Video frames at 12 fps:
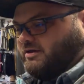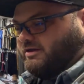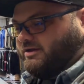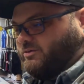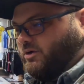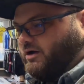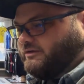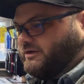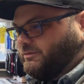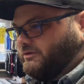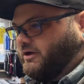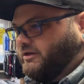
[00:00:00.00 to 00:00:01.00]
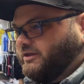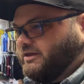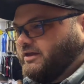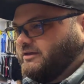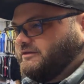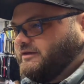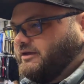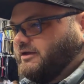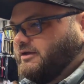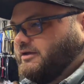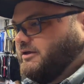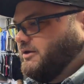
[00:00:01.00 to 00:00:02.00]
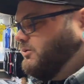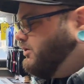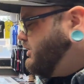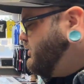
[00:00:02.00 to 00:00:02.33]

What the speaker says: he walks up to all the kids like, what are